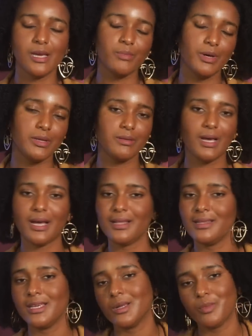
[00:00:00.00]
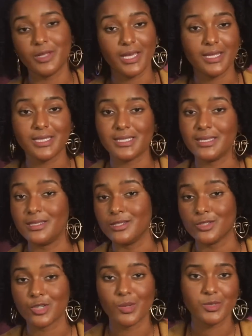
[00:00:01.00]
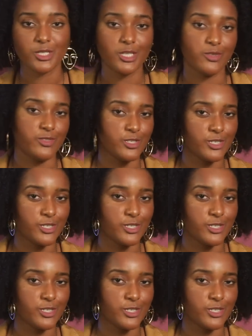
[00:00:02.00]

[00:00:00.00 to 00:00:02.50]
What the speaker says: but I'll link a playlist in the description if you're